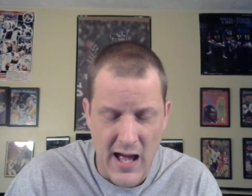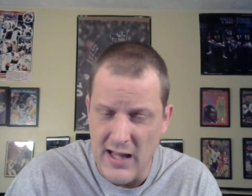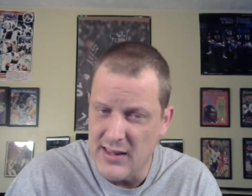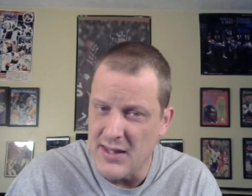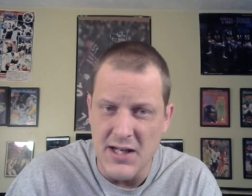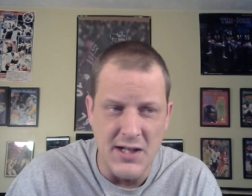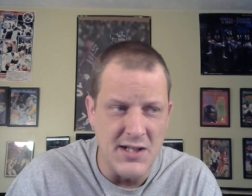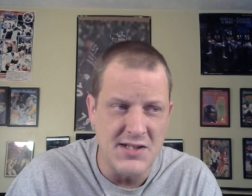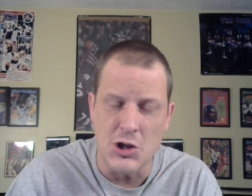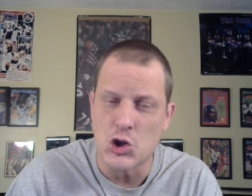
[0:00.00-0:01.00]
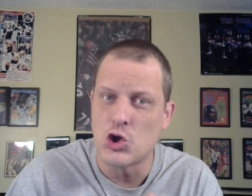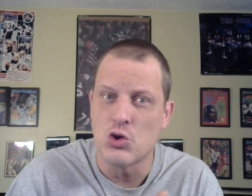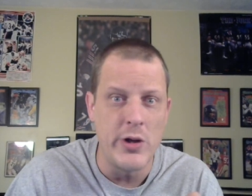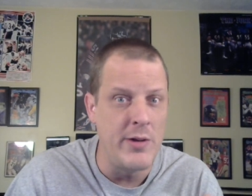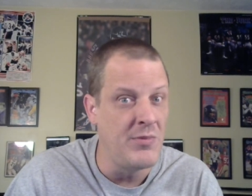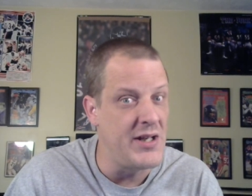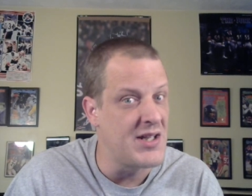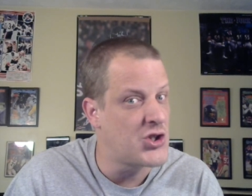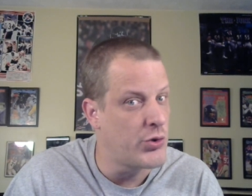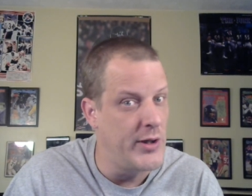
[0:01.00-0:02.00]
I think it is extremely,
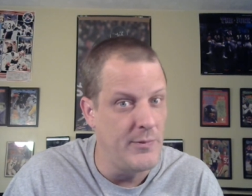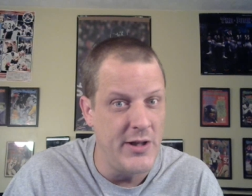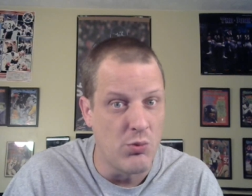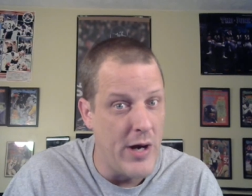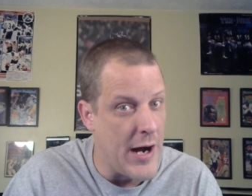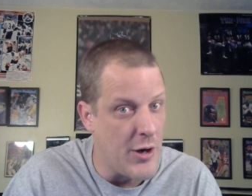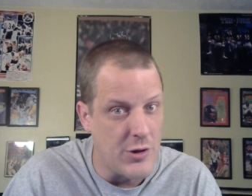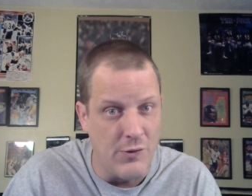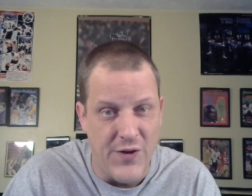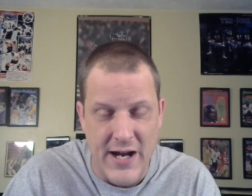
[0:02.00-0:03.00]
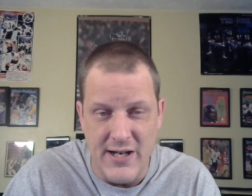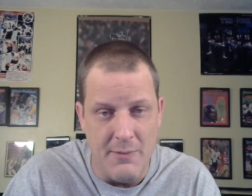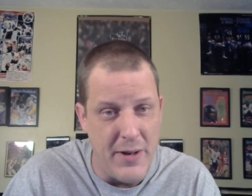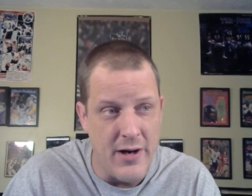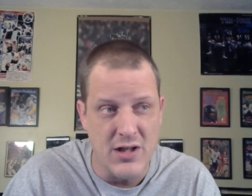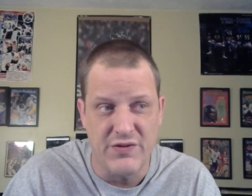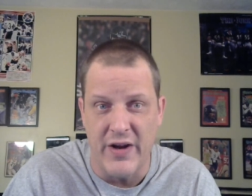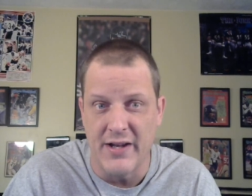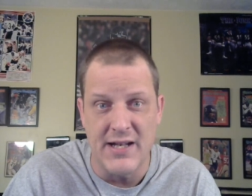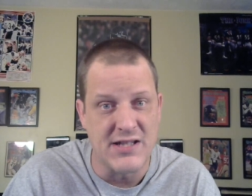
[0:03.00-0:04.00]
extremely rare to find a Bears
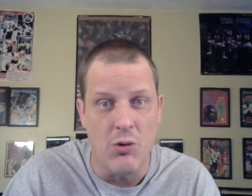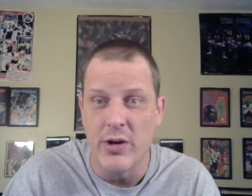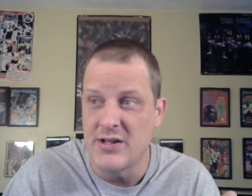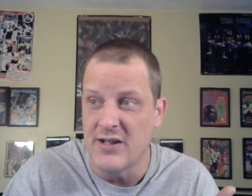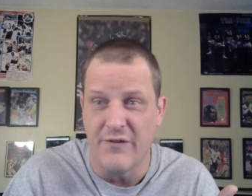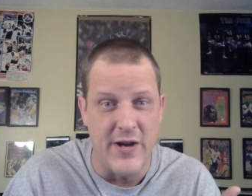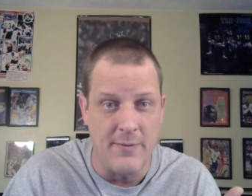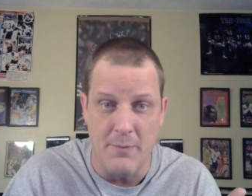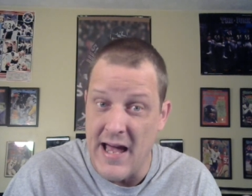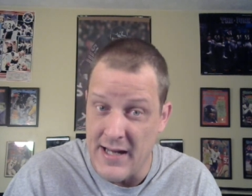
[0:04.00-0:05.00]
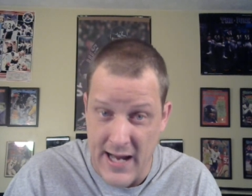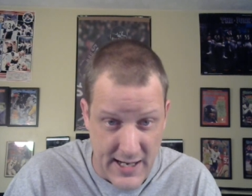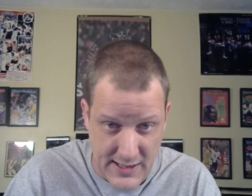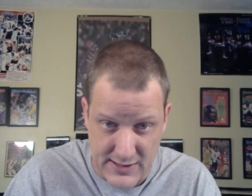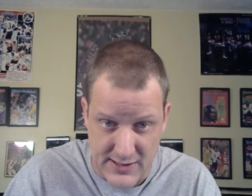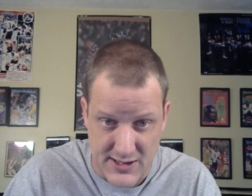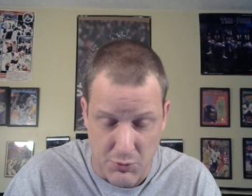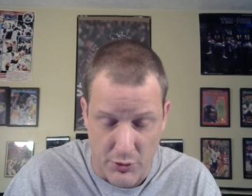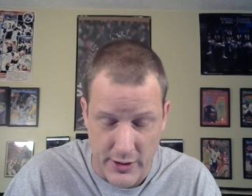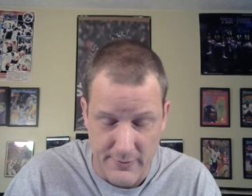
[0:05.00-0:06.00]
fan that's going to defend Matt Nagy at this
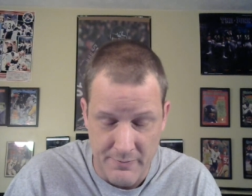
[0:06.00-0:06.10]
point